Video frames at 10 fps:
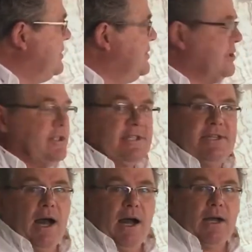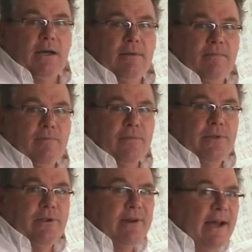you're stuck.
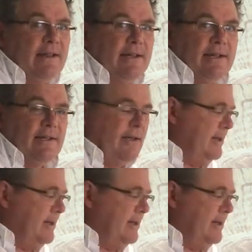You're not like